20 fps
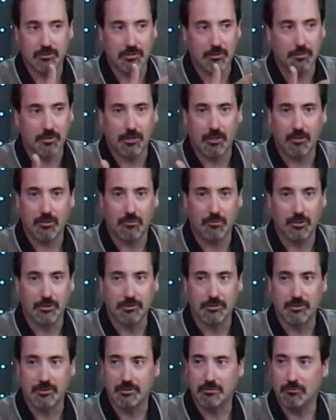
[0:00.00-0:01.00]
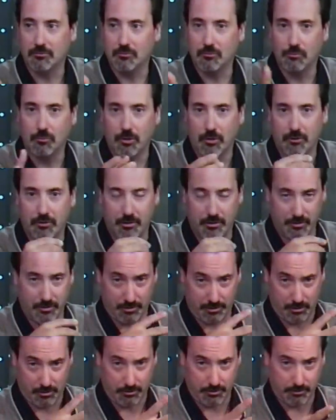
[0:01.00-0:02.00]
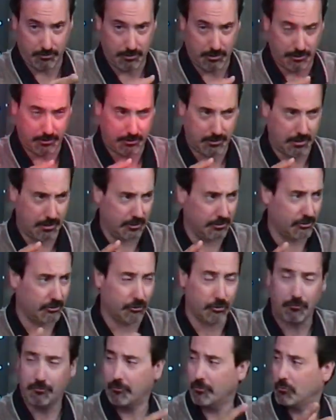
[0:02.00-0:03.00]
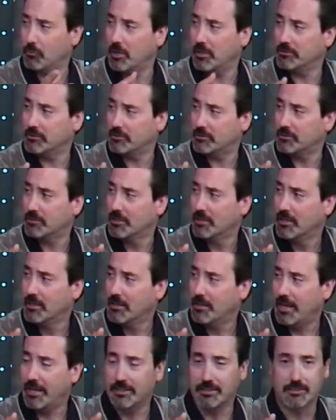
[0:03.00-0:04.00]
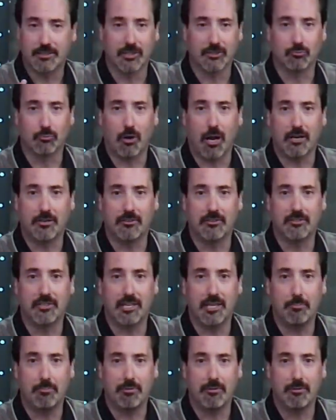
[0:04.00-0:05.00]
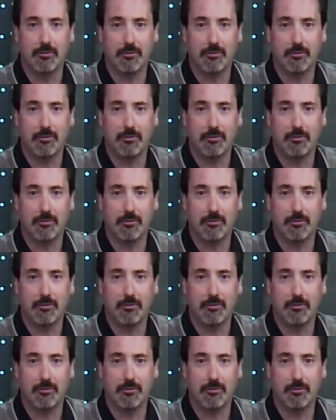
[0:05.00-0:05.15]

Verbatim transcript: some of the other ones where, you know, they're like surfer ones, and it says "Ride the tip."